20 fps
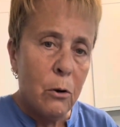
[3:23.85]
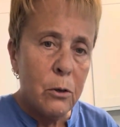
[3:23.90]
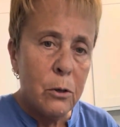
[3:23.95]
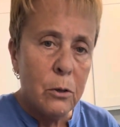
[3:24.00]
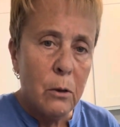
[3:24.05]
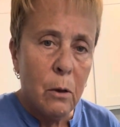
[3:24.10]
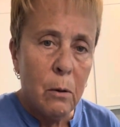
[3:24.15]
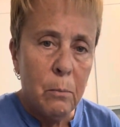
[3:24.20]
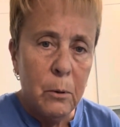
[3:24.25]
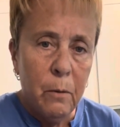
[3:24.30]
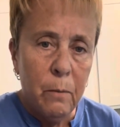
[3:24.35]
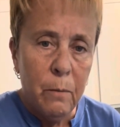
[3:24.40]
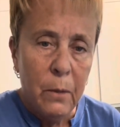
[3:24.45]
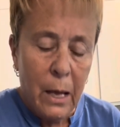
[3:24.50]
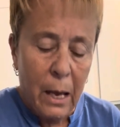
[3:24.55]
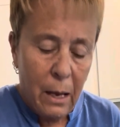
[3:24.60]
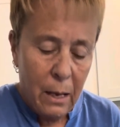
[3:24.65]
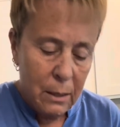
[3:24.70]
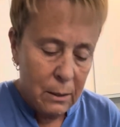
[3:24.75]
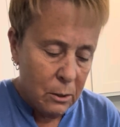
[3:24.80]
So I'll move
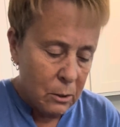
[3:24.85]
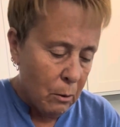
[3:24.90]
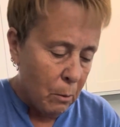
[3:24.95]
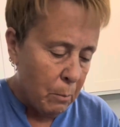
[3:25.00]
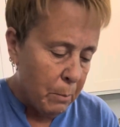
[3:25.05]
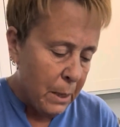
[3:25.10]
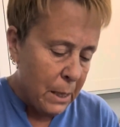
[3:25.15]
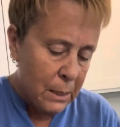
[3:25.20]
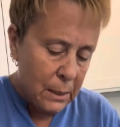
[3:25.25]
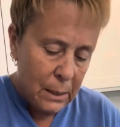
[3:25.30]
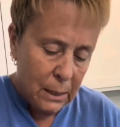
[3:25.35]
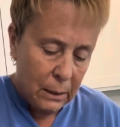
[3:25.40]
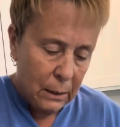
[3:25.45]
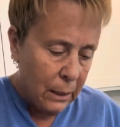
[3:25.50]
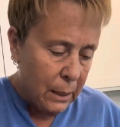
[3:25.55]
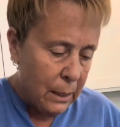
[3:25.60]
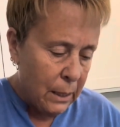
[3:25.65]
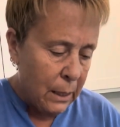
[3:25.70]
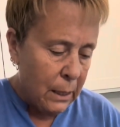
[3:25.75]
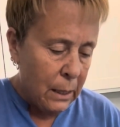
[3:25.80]
that. So
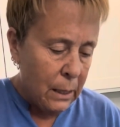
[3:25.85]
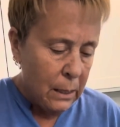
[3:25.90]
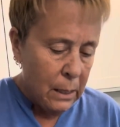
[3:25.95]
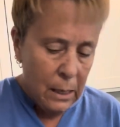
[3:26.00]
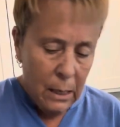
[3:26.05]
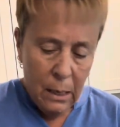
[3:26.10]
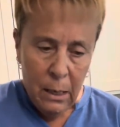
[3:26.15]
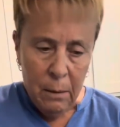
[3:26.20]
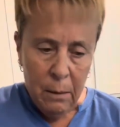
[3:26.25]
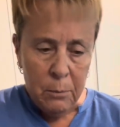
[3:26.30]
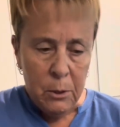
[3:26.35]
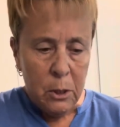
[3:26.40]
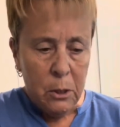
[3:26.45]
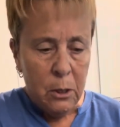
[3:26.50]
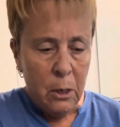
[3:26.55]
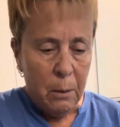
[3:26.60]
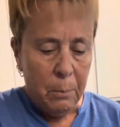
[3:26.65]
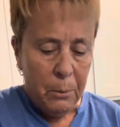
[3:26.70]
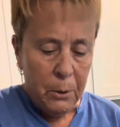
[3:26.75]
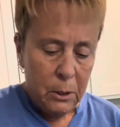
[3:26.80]
basically, just
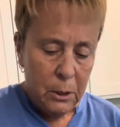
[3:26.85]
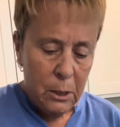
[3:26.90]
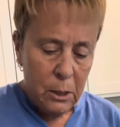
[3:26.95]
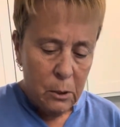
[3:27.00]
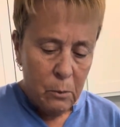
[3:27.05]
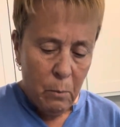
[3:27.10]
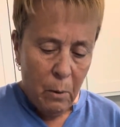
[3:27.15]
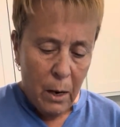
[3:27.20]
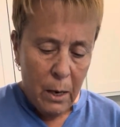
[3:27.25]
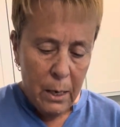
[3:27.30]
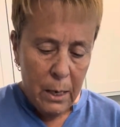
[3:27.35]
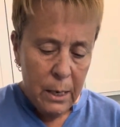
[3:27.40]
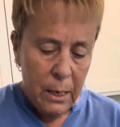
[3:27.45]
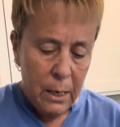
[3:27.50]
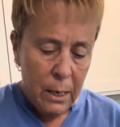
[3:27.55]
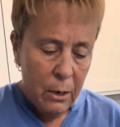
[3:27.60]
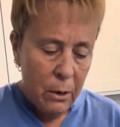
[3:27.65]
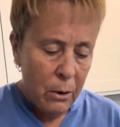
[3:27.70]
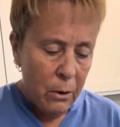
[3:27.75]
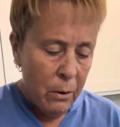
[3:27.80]
gonna put this right
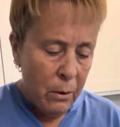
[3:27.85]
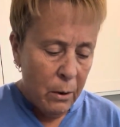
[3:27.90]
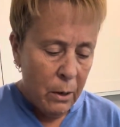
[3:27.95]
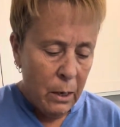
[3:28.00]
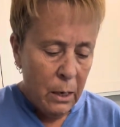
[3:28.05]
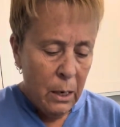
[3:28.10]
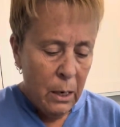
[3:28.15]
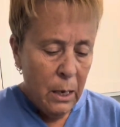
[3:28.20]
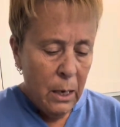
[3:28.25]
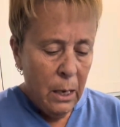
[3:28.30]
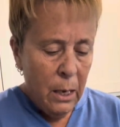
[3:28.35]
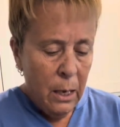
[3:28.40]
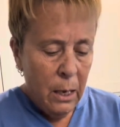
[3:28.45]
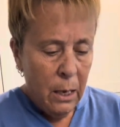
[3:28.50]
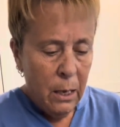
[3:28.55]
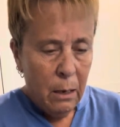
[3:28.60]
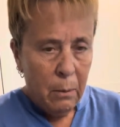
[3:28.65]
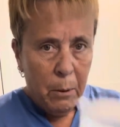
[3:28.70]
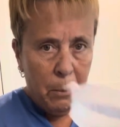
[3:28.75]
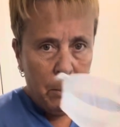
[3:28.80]
here,
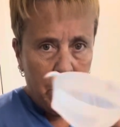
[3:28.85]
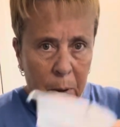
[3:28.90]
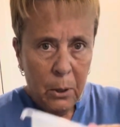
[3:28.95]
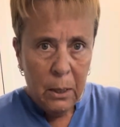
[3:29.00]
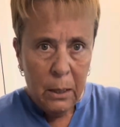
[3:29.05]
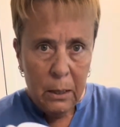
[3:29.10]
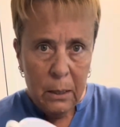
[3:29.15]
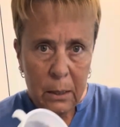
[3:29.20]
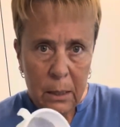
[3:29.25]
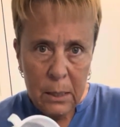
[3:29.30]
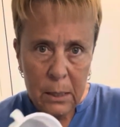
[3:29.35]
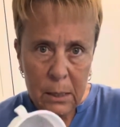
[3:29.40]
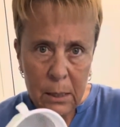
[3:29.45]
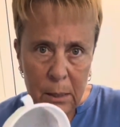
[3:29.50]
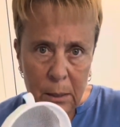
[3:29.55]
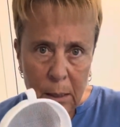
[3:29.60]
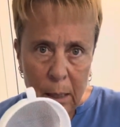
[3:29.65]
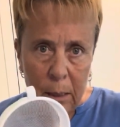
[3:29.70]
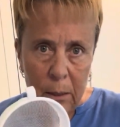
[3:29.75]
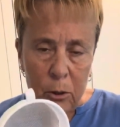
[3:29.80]
and I'm gonna put, this
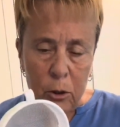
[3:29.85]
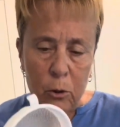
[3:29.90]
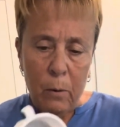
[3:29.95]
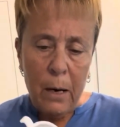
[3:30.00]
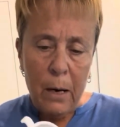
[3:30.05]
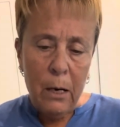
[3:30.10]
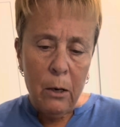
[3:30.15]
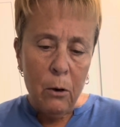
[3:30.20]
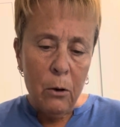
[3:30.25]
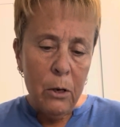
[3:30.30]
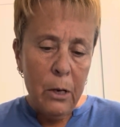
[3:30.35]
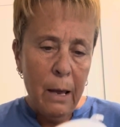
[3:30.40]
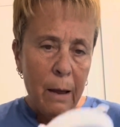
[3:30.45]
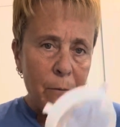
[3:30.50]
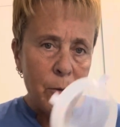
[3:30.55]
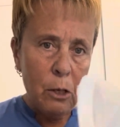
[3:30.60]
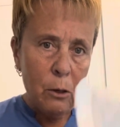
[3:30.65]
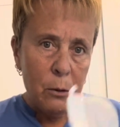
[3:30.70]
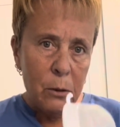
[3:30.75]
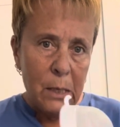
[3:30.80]
is a strainer. You have
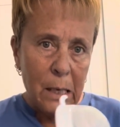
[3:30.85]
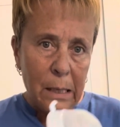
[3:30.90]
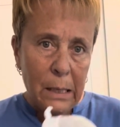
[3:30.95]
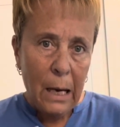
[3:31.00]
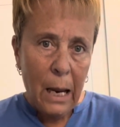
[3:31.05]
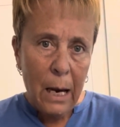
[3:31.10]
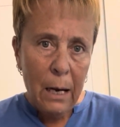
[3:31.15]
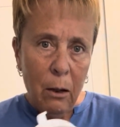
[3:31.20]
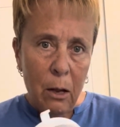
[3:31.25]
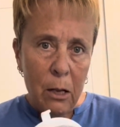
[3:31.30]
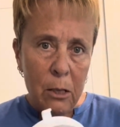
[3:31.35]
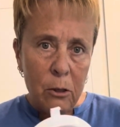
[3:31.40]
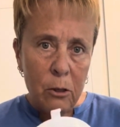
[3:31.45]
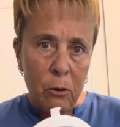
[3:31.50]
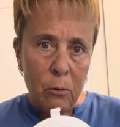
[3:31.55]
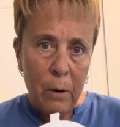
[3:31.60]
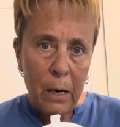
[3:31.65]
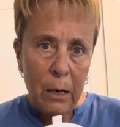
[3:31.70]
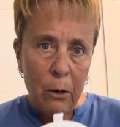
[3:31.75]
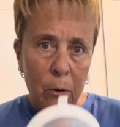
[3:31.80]
to use a nylon
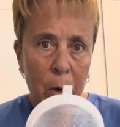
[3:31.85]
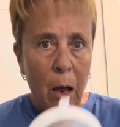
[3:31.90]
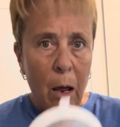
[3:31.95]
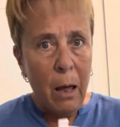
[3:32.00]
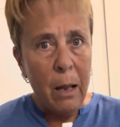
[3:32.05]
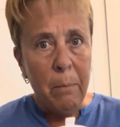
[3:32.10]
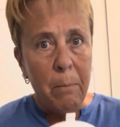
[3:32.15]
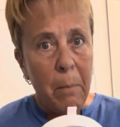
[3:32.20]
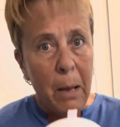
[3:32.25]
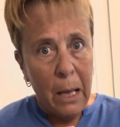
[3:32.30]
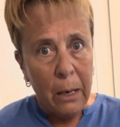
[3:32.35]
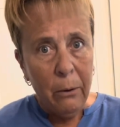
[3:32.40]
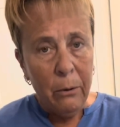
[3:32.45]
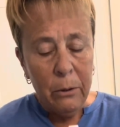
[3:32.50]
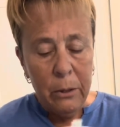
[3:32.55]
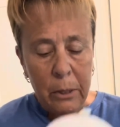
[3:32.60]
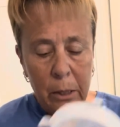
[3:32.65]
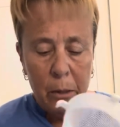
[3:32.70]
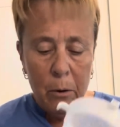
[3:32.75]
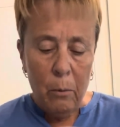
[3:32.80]
strainer, not metal.
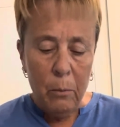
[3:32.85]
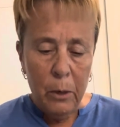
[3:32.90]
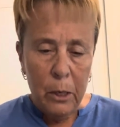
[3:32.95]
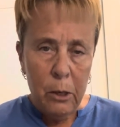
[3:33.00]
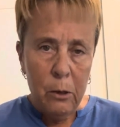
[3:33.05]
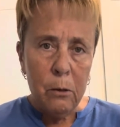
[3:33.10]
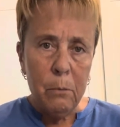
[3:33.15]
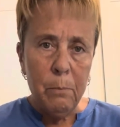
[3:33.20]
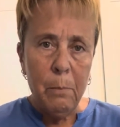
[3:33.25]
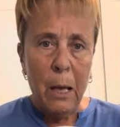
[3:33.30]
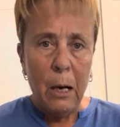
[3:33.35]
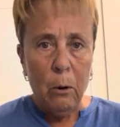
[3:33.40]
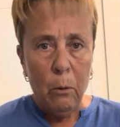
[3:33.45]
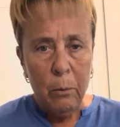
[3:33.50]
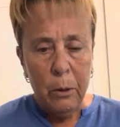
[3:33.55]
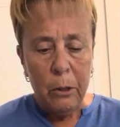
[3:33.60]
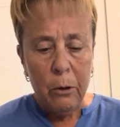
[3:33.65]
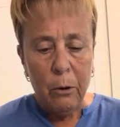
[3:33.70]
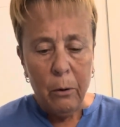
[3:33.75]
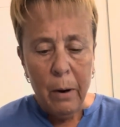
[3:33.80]
You don't wanna use metal
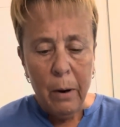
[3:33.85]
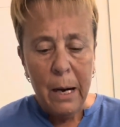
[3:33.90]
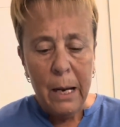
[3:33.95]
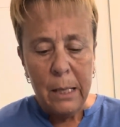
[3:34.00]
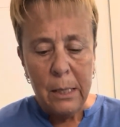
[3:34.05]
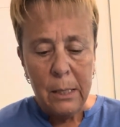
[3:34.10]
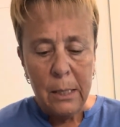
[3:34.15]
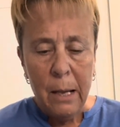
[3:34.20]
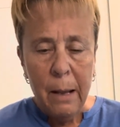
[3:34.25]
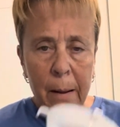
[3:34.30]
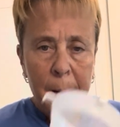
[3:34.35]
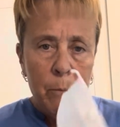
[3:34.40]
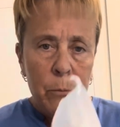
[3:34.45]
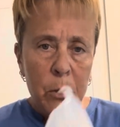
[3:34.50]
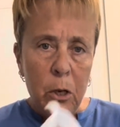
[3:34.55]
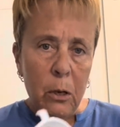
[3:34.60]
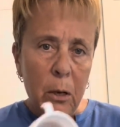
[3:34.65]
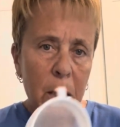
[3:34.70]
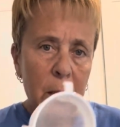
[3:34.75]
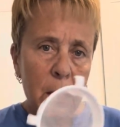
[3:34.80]
with your grains.
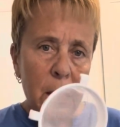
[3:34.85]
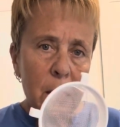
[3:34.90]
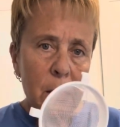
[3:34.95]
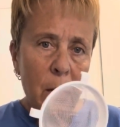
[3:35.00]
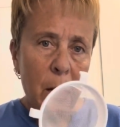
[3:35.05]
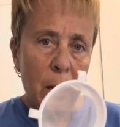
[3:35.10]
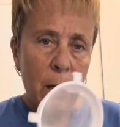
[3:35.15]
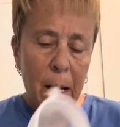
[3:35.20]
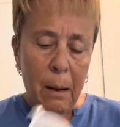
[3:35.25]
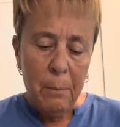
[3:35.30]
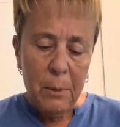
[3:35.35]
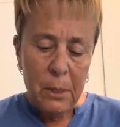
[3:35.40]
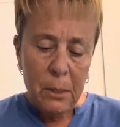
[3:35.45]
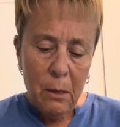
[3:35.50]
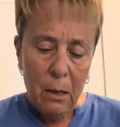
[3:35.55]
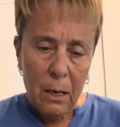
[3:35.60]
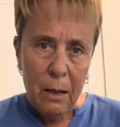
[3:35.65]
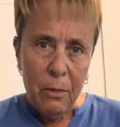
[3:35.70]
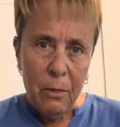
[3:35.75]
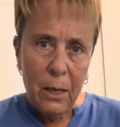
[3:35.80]
You can get these on
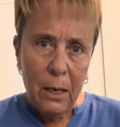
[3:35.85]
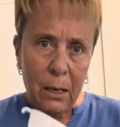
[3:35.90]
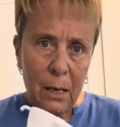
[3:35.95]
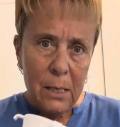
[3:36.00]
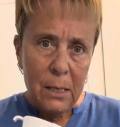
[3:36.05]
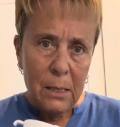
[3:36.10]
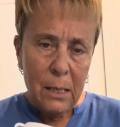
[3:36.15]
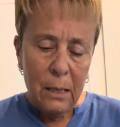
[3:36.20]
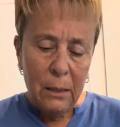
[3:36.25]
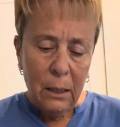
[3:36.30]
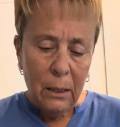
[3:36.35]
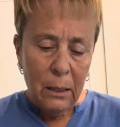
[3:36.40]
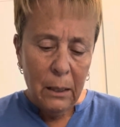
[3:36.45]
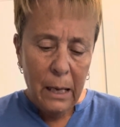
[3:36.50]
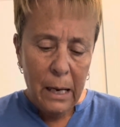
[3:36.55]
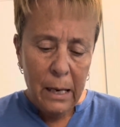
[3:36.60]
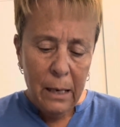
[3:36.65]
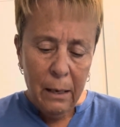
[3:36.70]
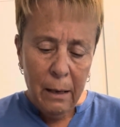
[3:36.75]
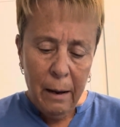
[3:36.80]
Amazon. I think I sent the
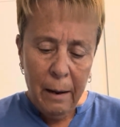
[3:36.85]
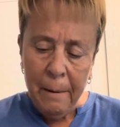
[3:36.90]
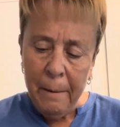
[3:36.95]
link.